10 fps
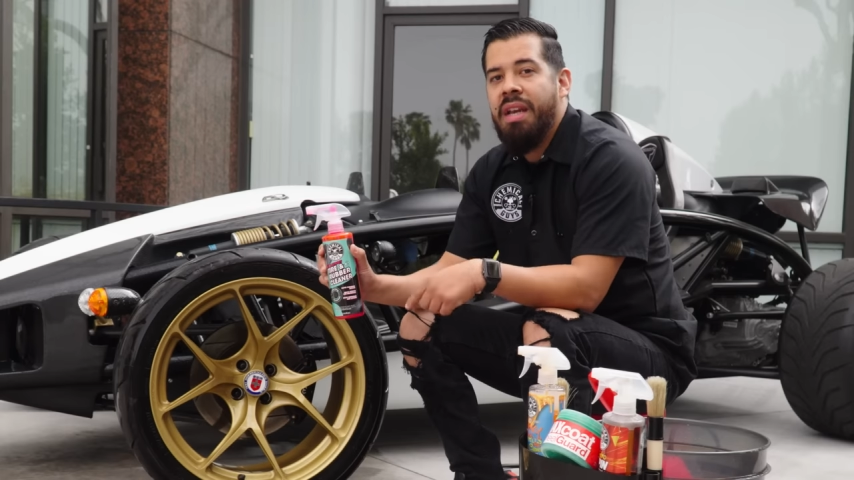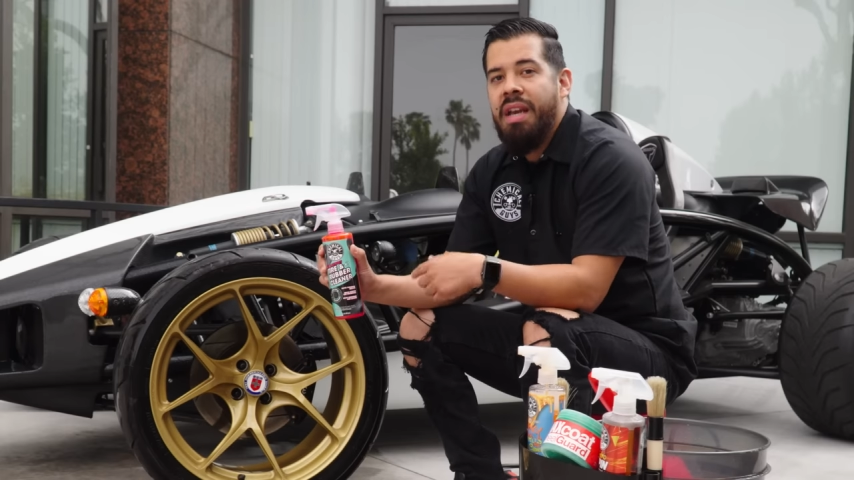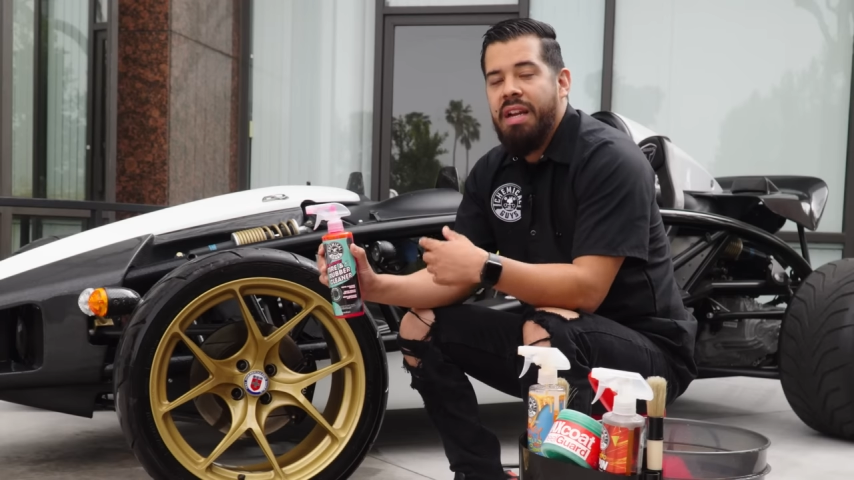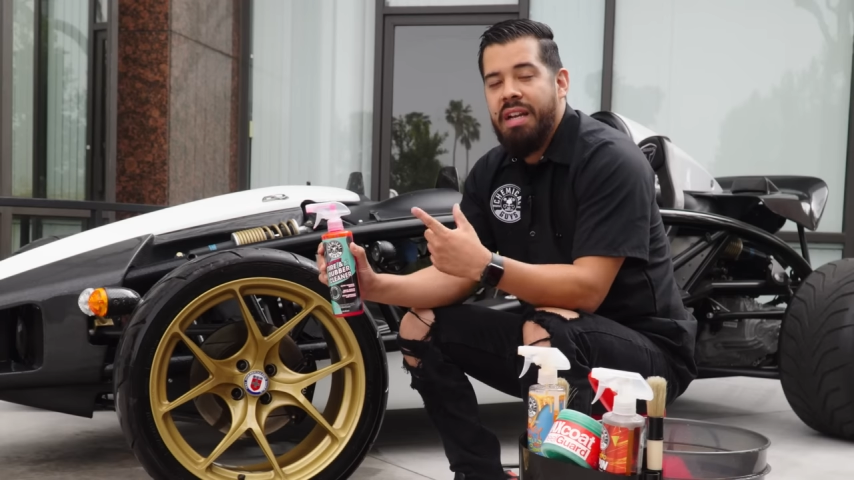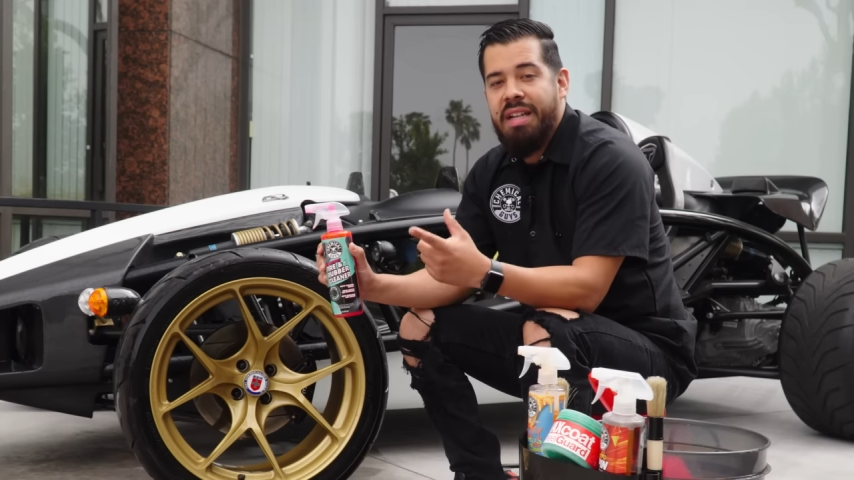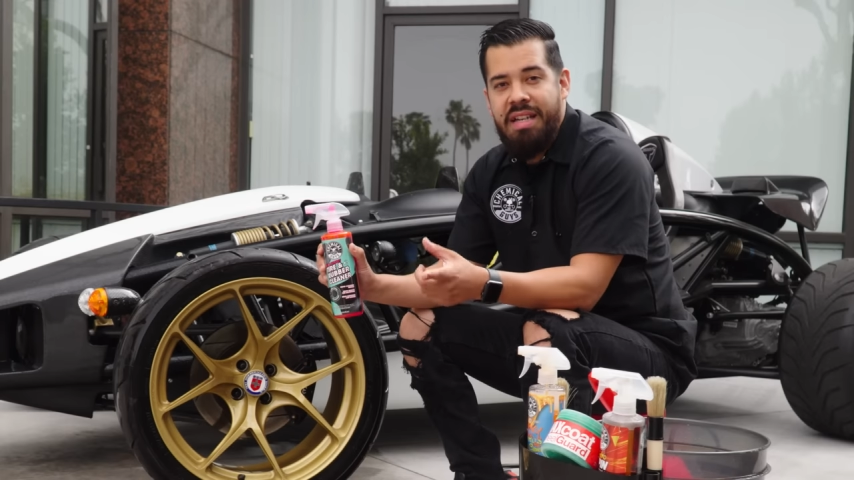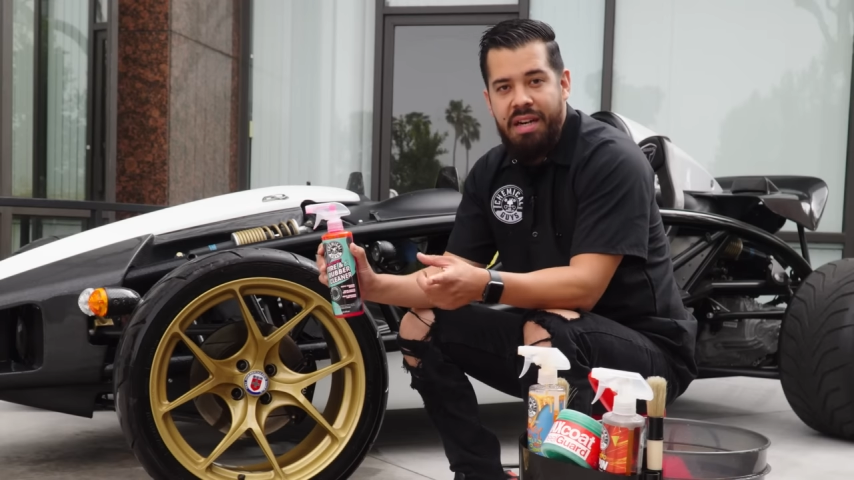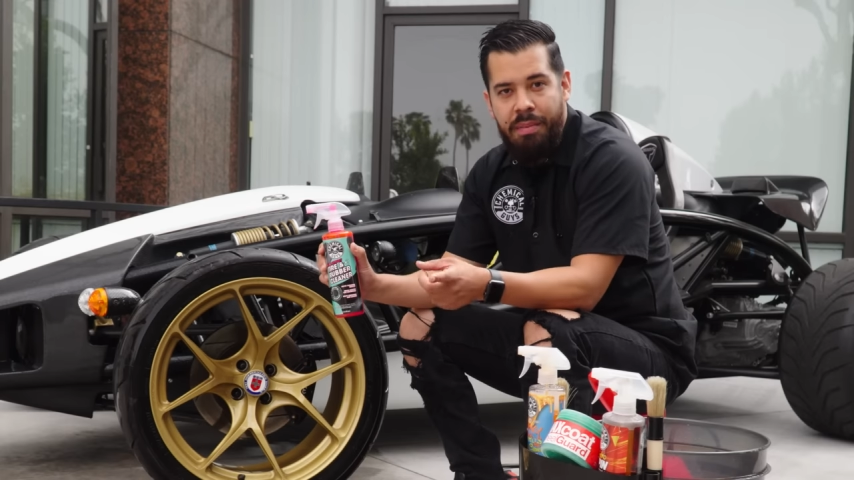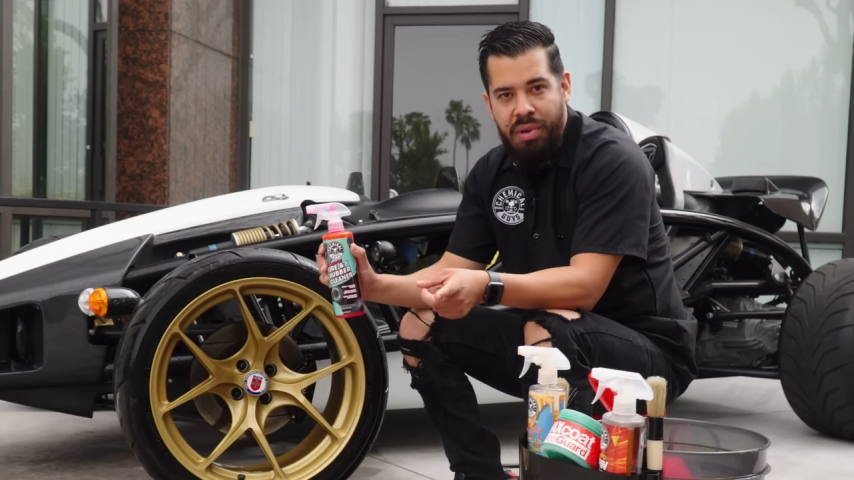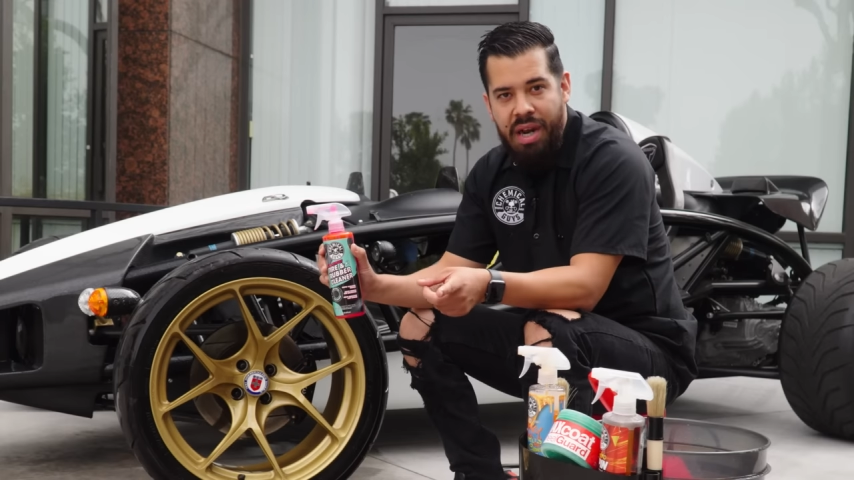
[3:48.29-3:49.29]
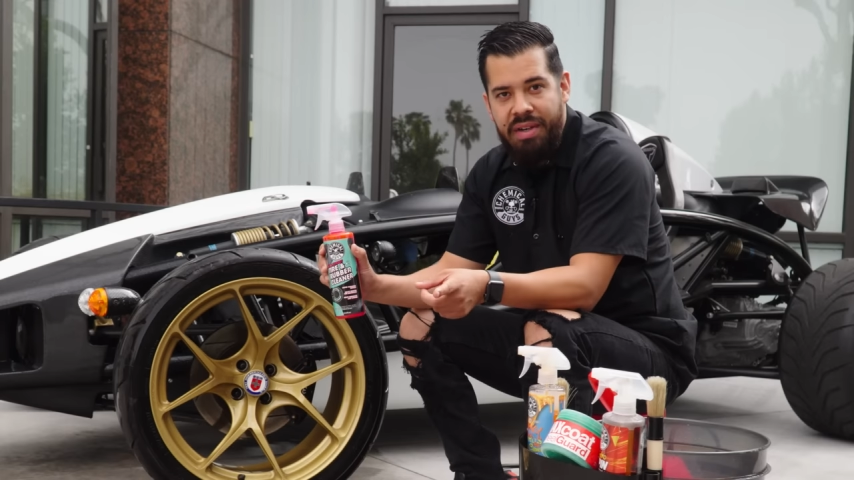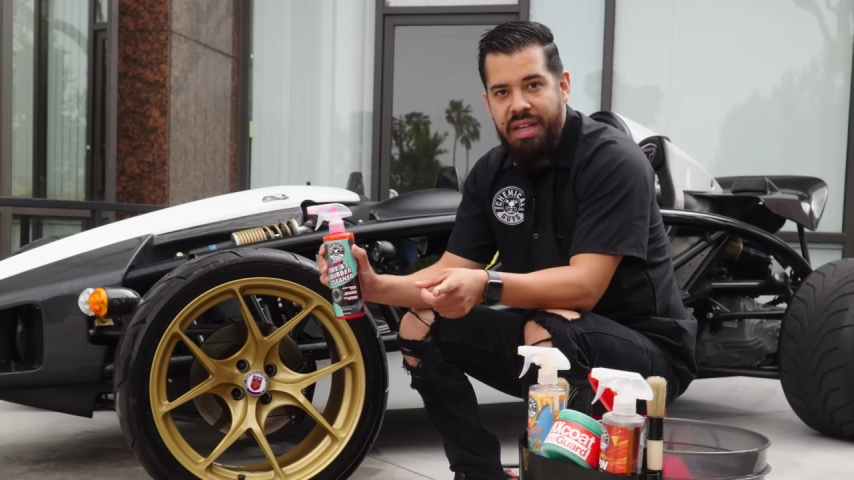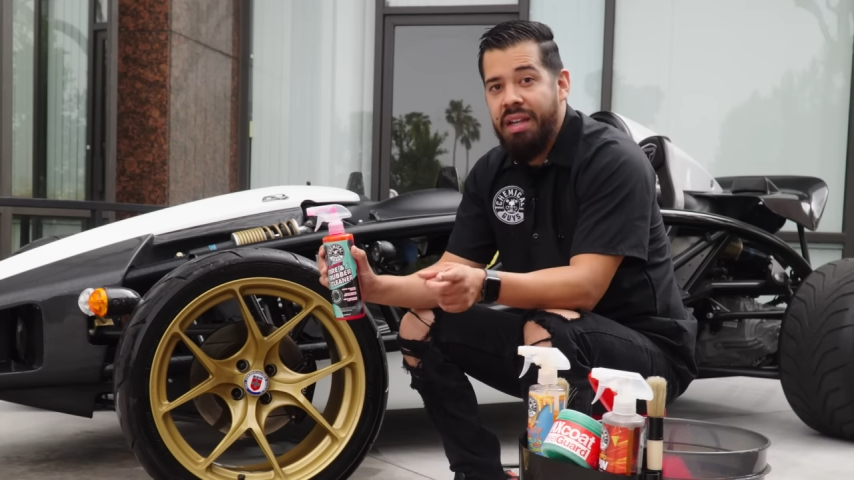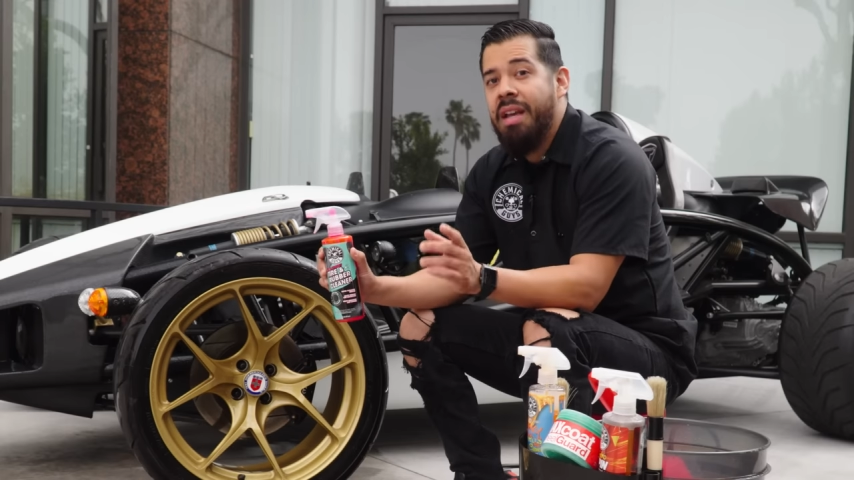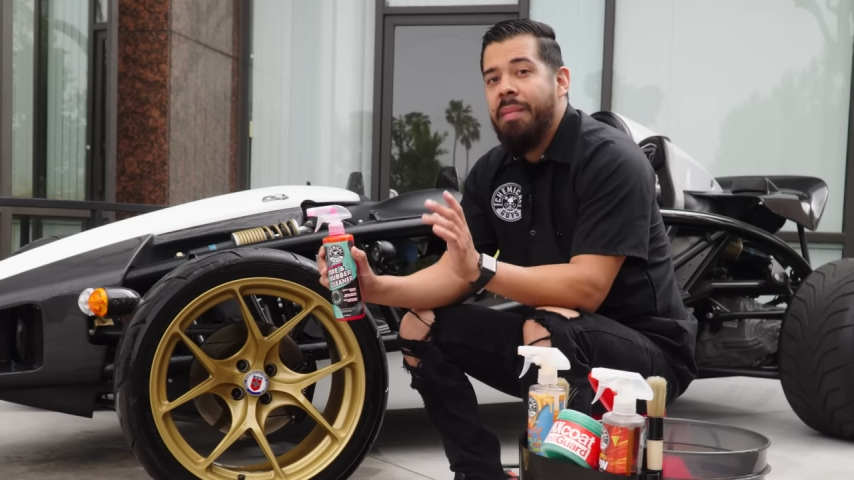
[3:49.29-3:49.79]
any kind of tire browning,